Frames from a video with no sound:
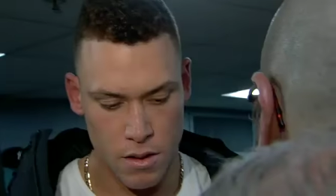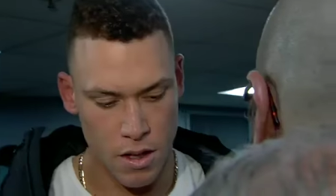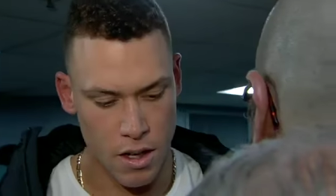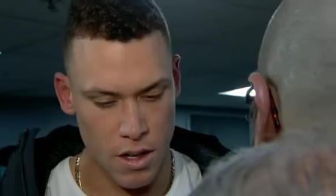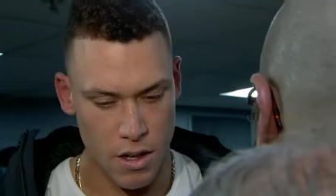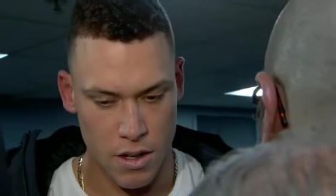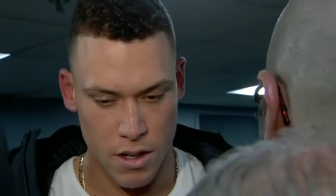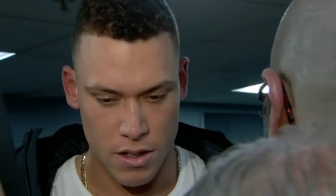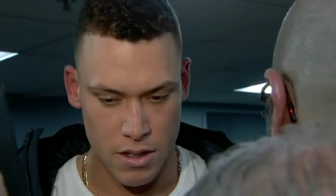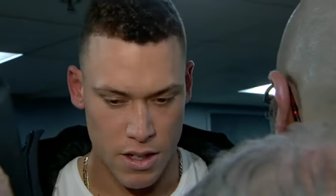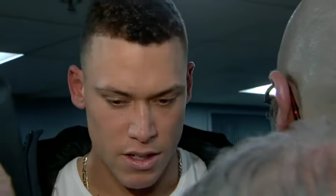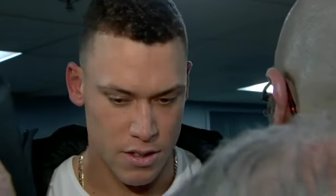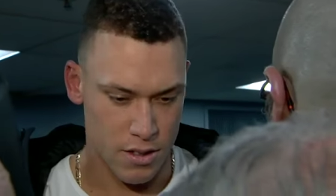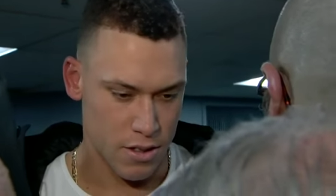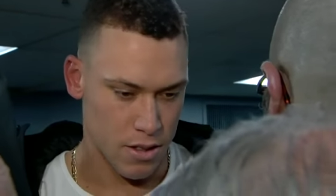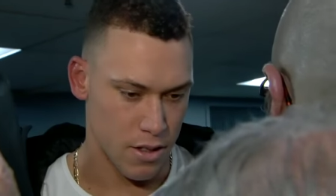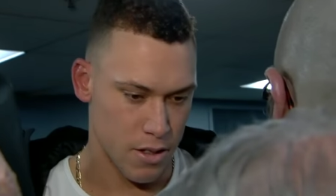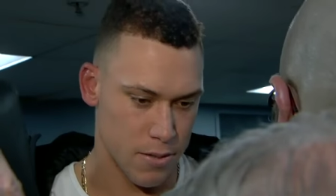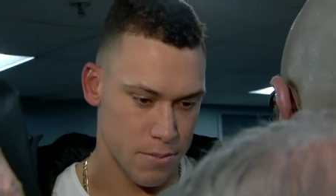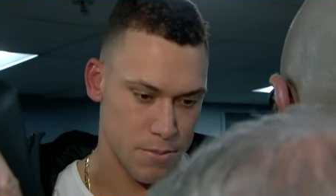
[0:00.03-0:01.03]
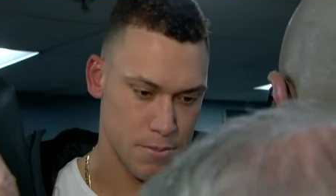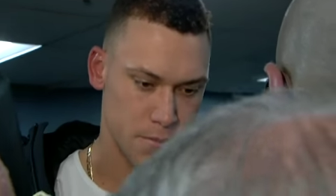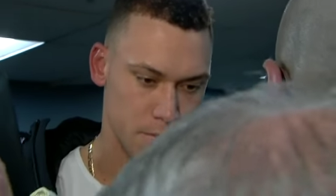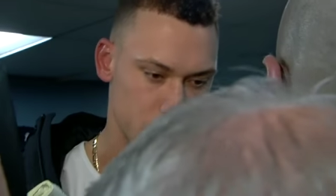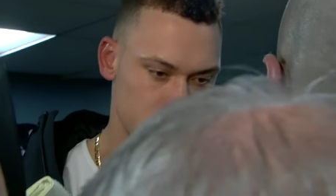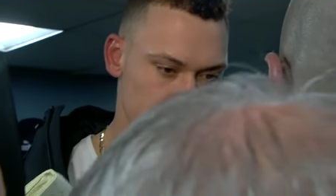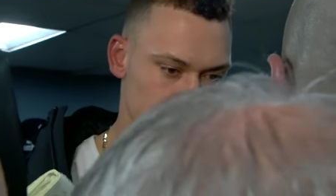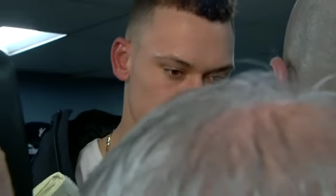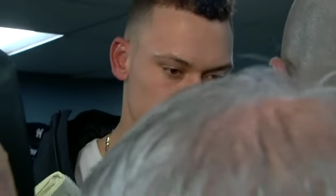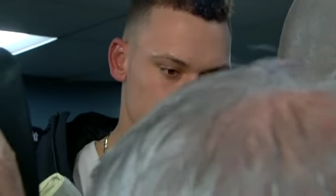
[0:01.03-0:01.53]
No, I, I saw
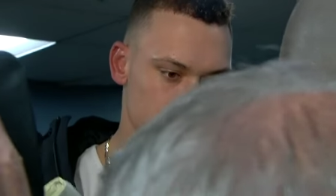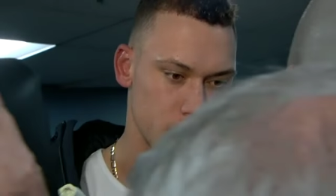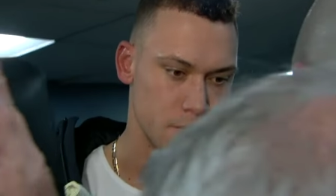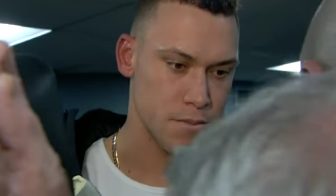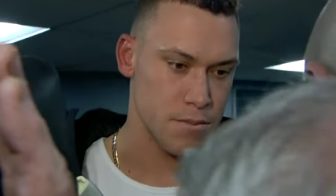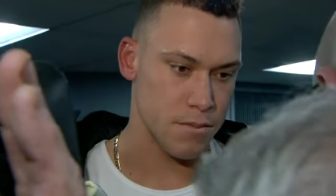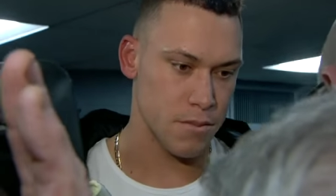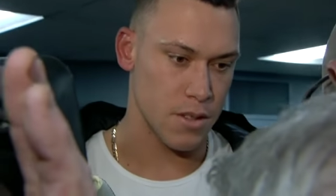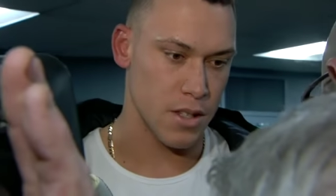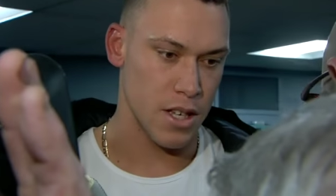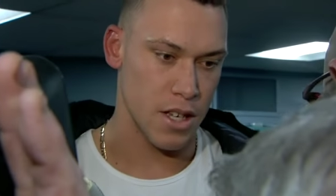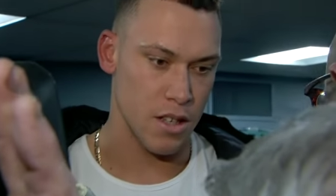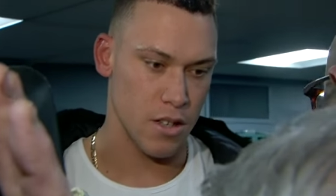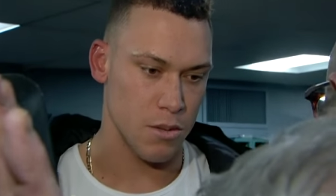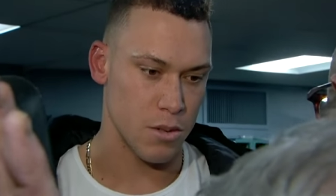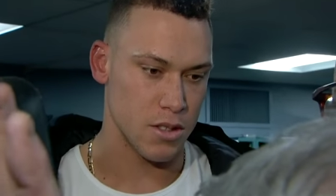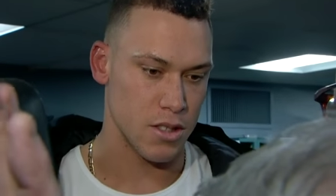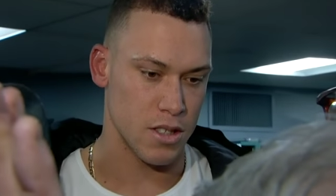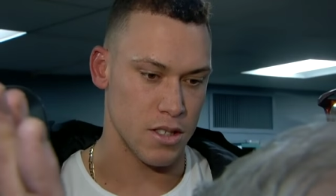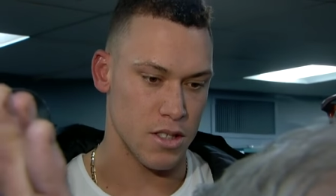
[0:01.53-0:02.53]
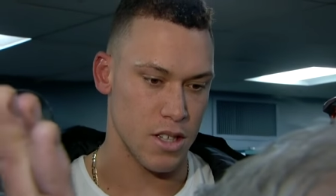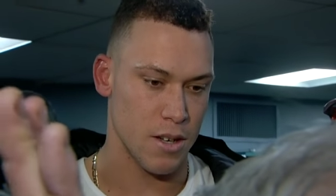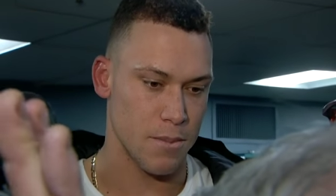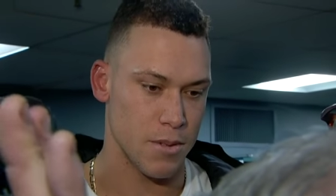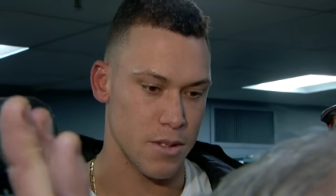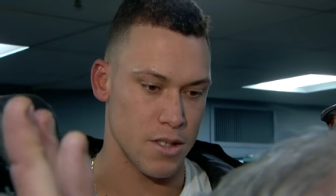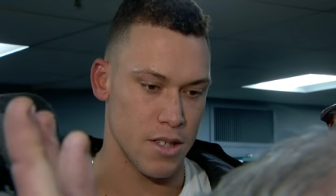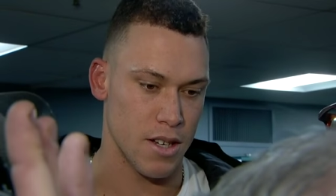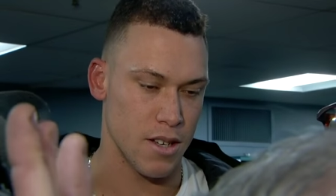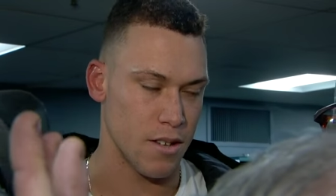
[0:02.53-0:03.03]
Kelly was on
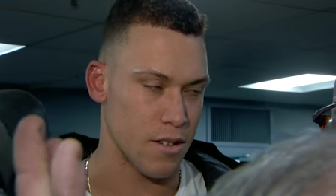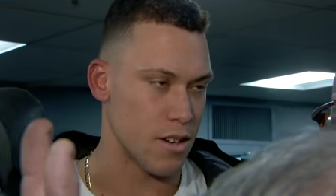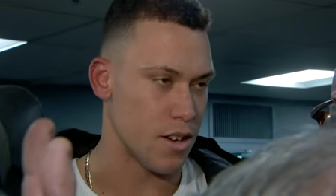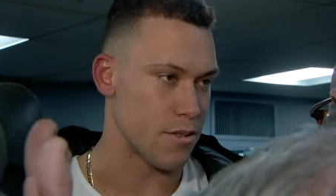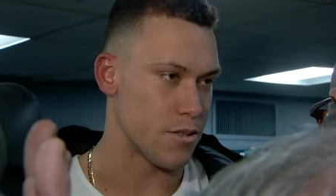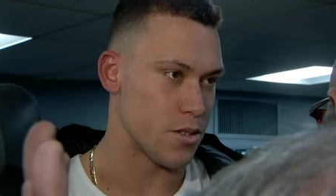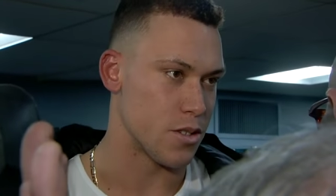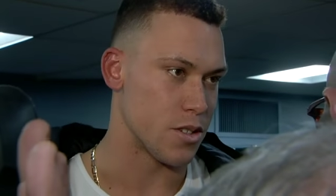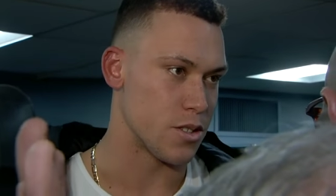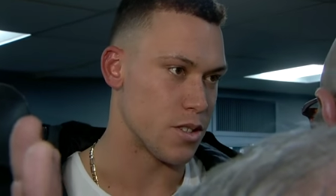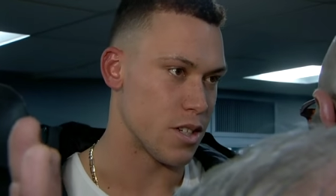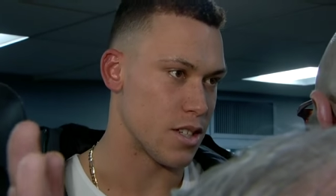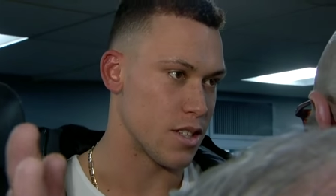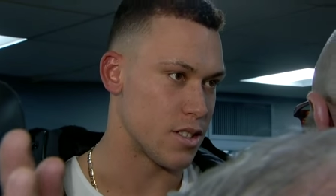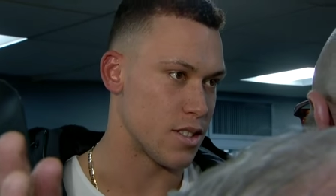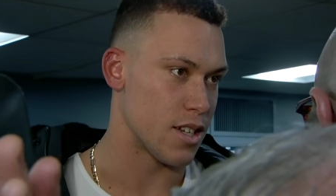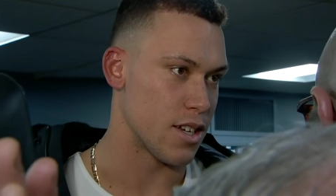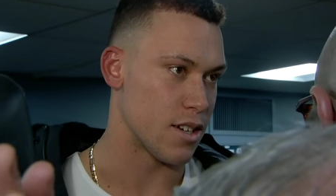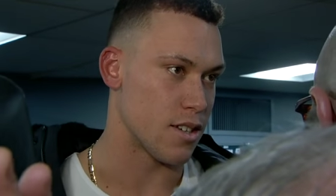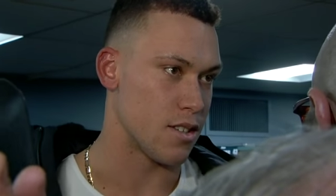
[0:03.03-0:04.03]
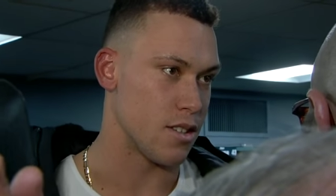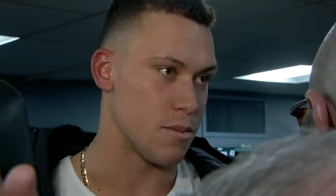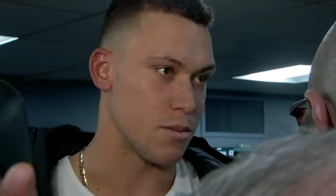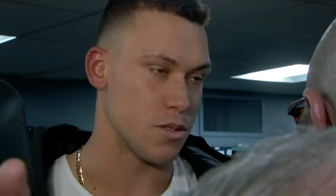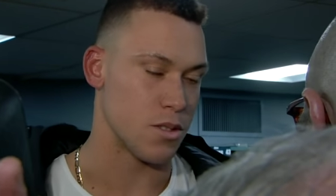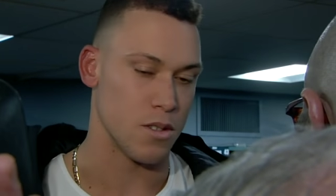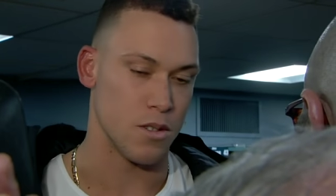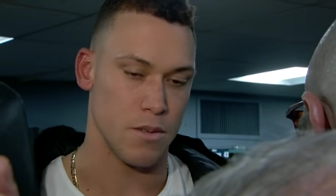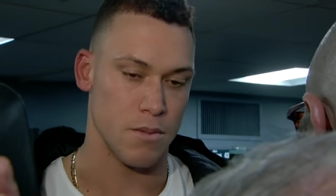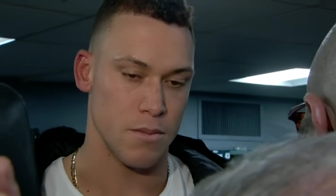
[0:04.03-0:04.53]
top of Tyler after he tried to tackle
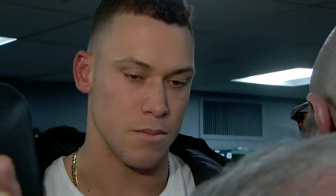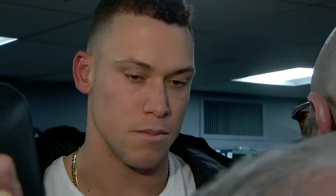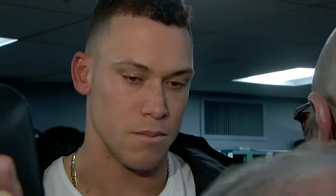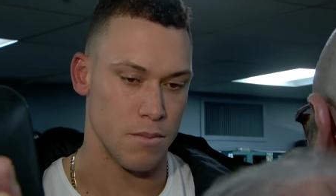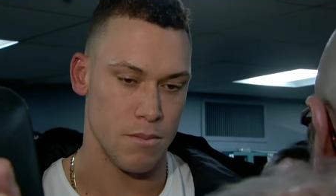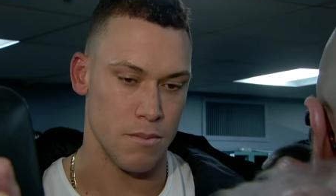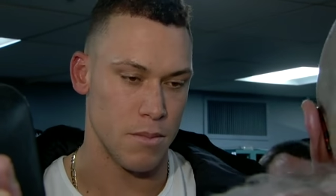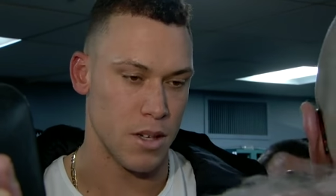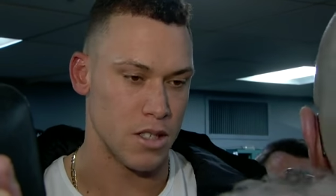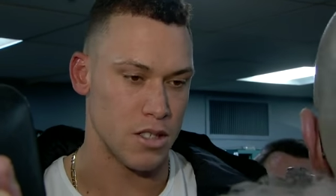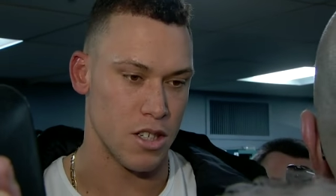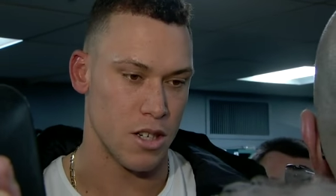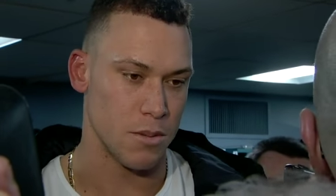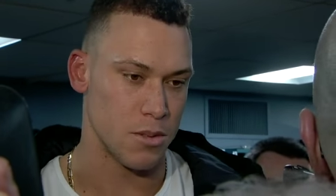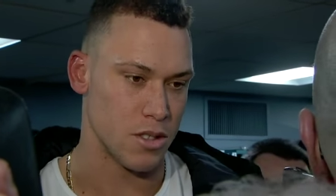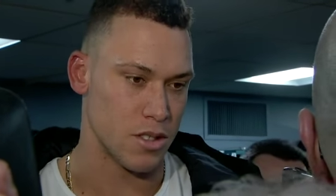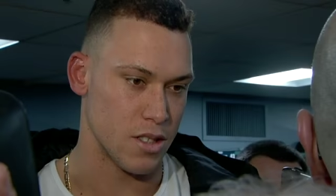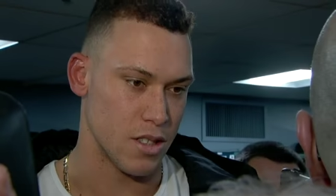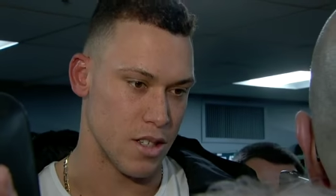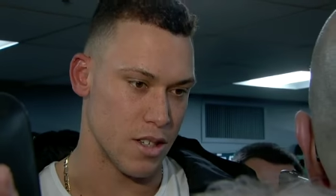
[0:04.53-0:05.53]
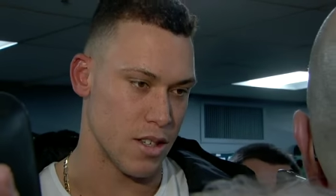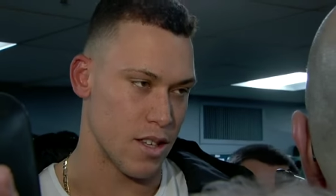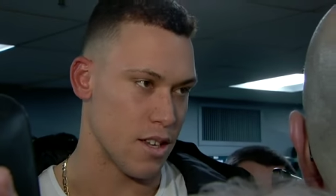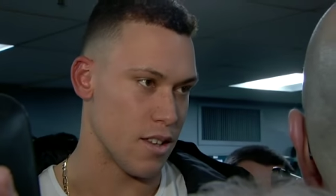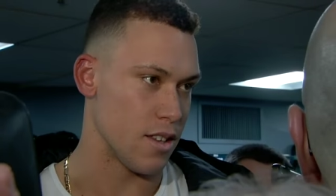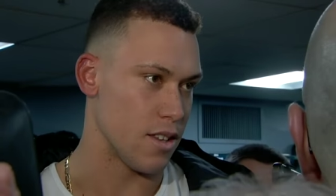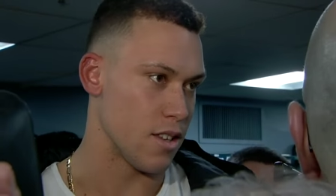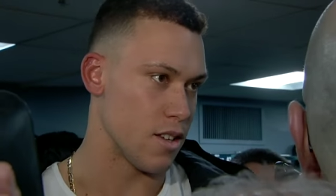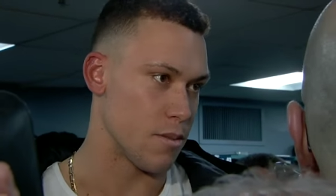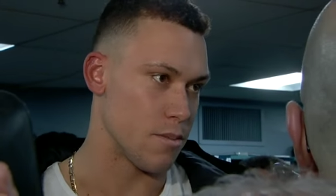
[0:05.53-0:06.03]
him, so my job was just to get
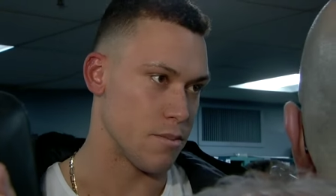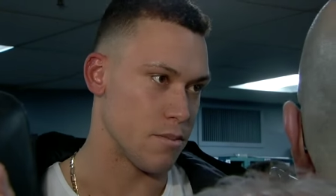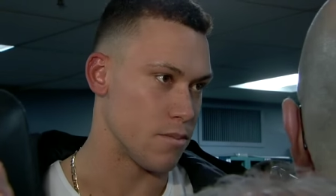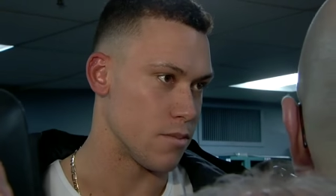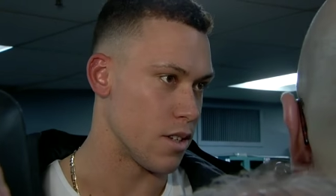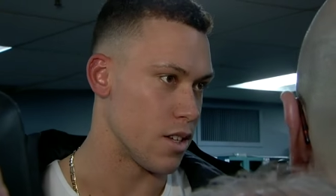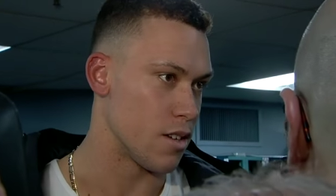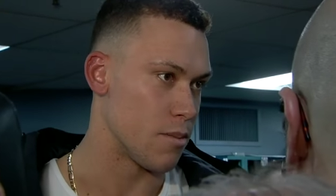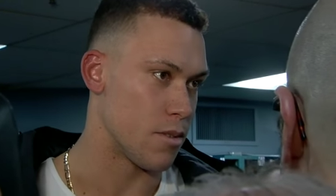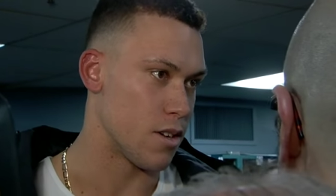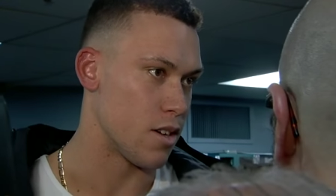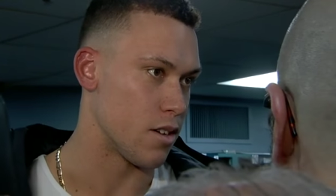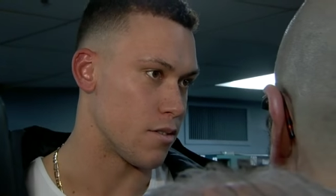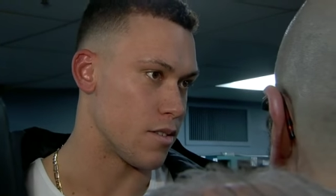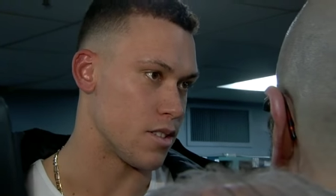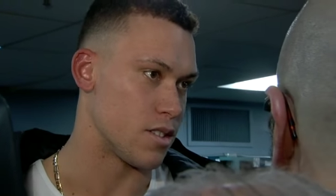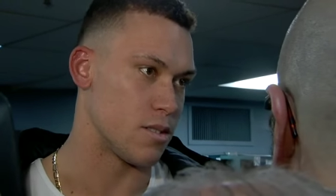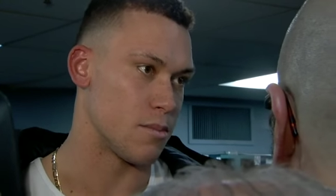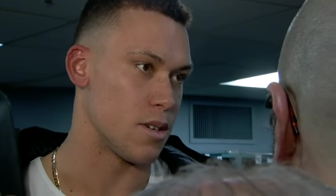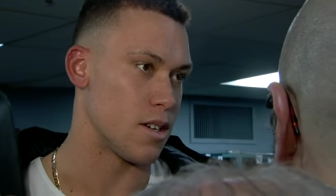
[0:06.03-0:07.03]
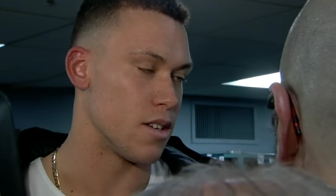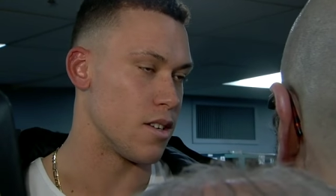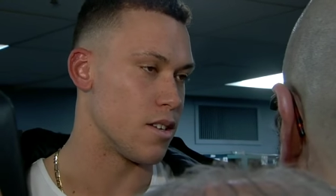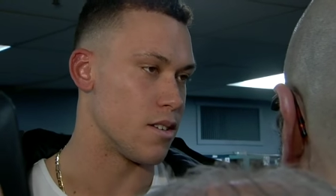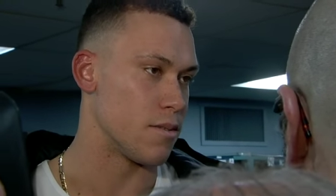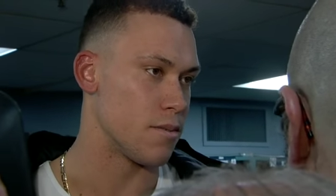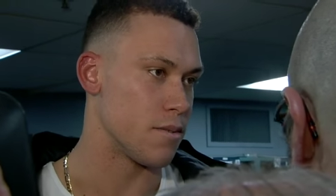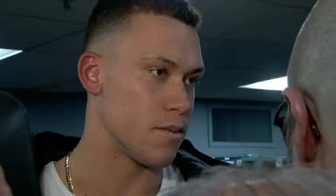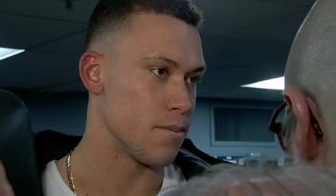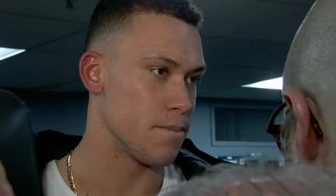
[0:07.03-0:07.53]
Kelly up and get him off. That's about
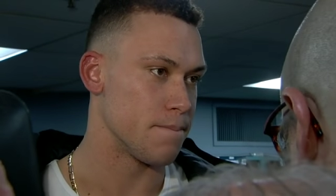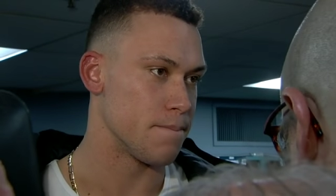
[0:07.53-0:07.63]
it.